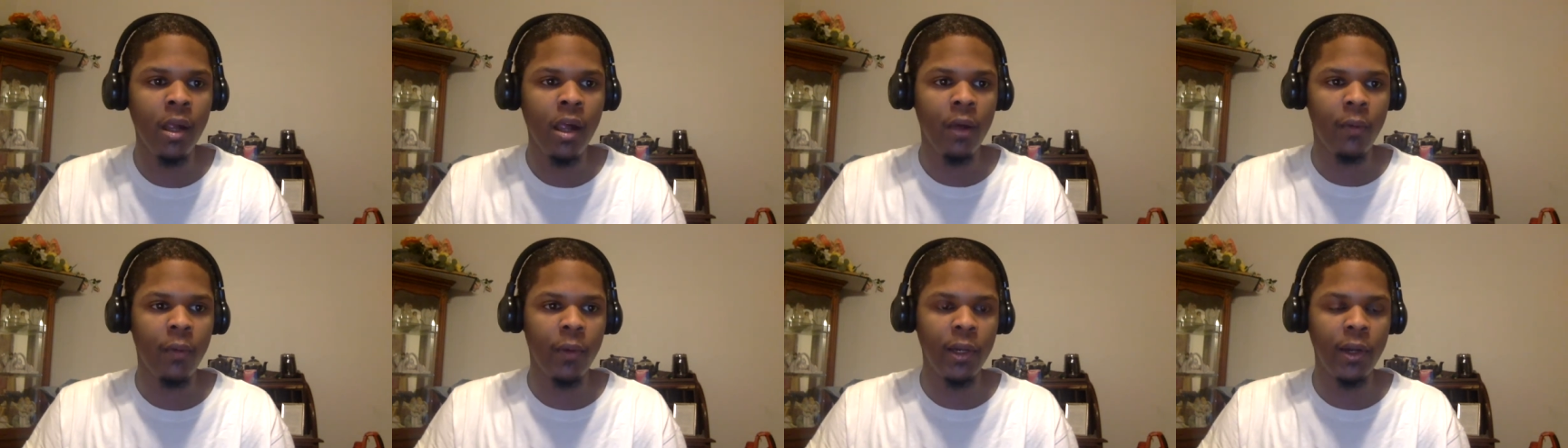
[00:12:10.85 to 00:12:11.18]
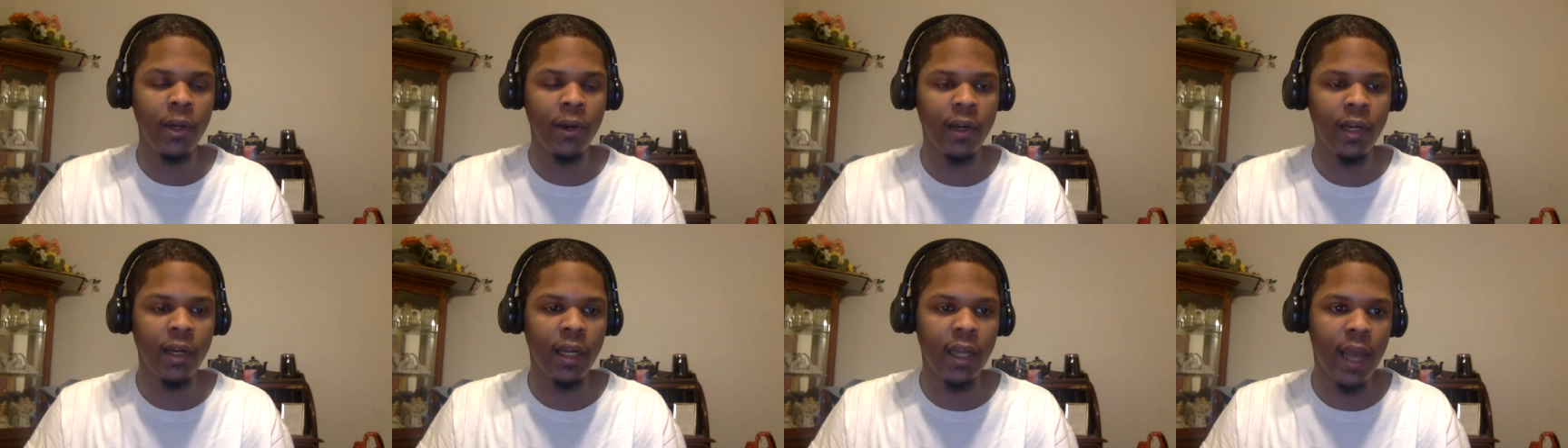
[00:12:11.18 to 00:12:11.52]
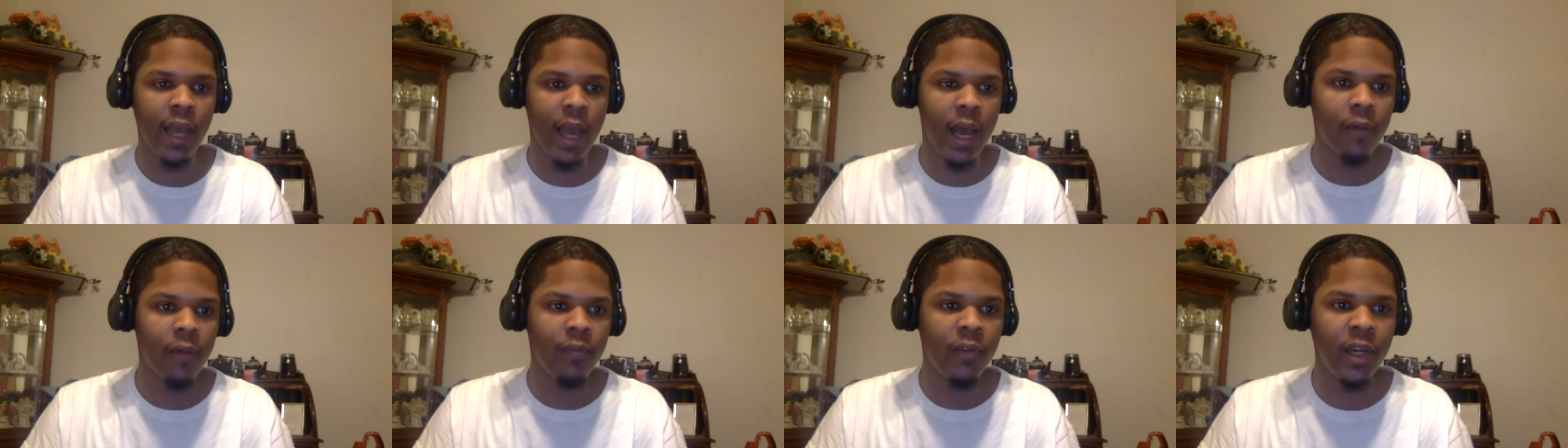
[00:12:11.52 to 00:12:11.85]
We know that they
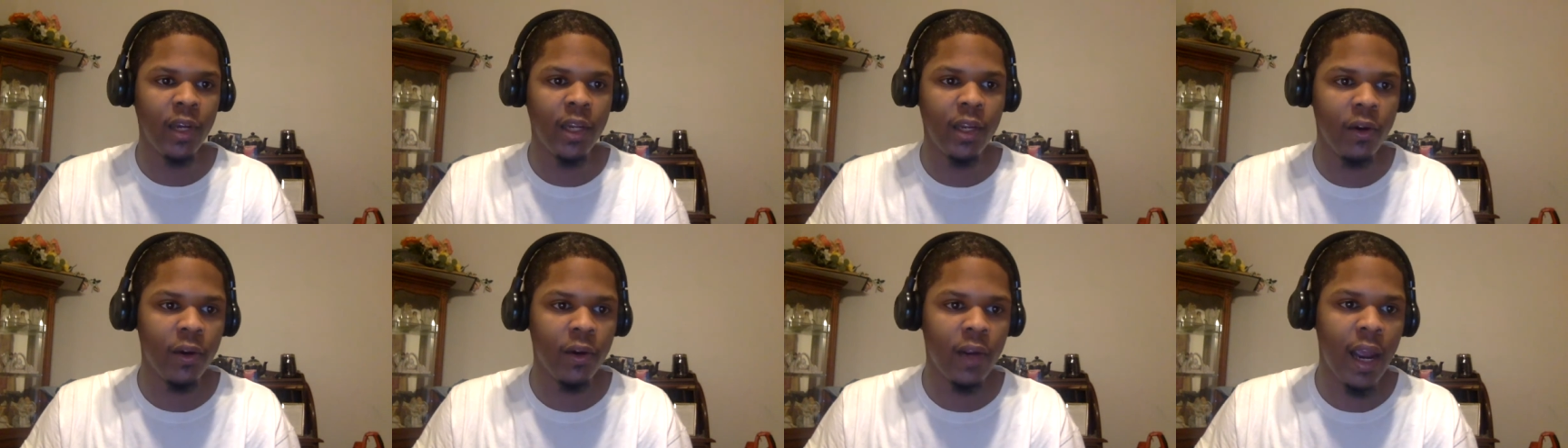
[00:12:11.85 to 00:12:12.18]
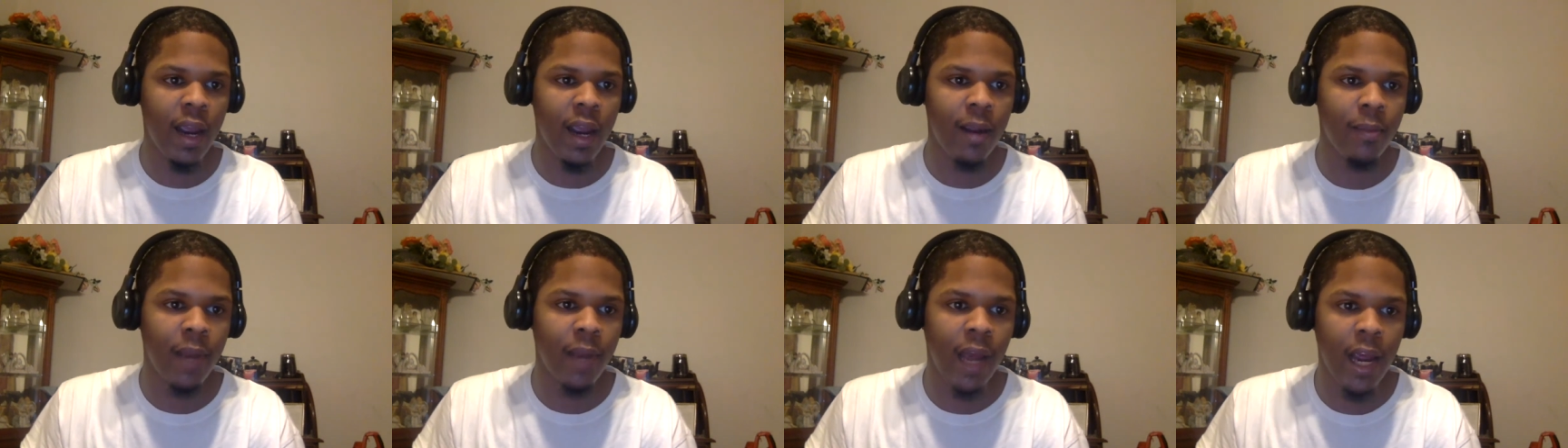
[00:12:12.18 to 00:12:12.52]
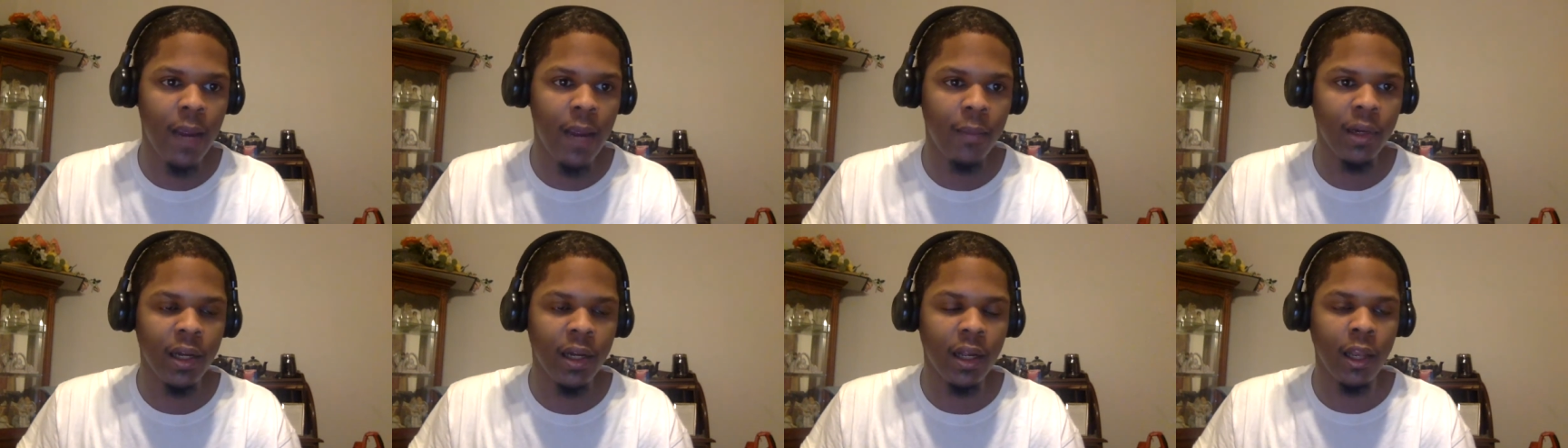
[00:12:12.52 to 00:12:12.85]
have video game
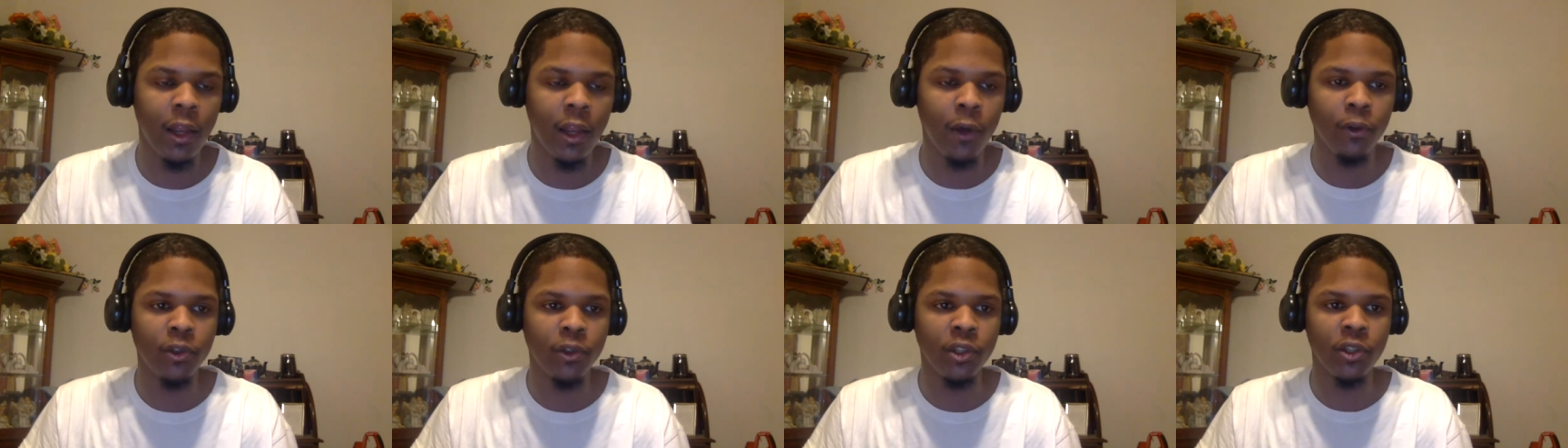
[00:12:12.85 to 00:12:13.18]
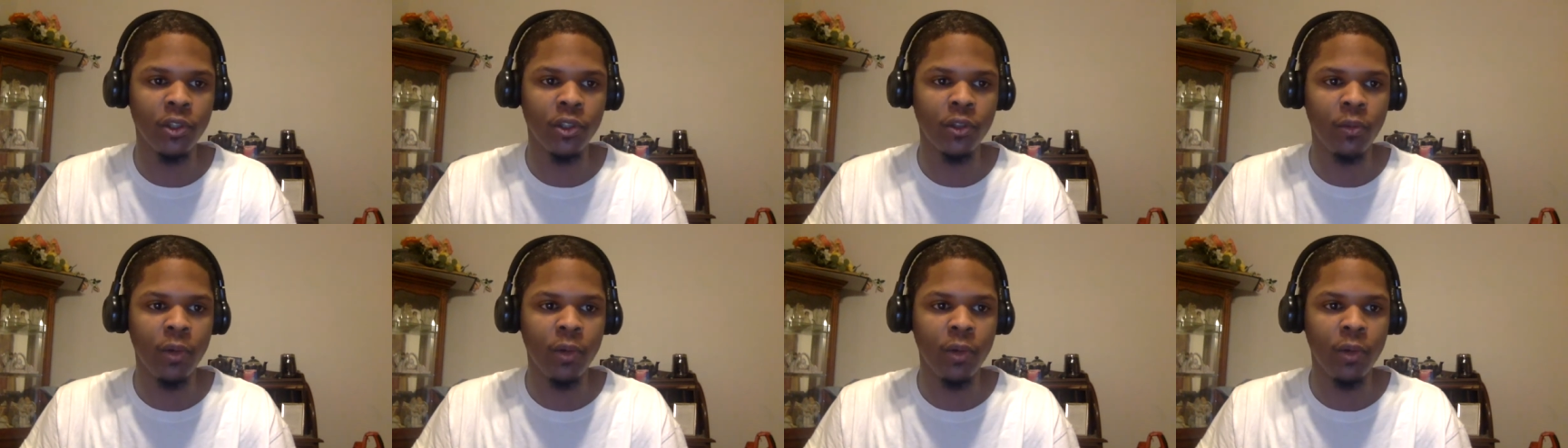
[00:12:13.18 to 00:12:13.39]
Dame, a closer,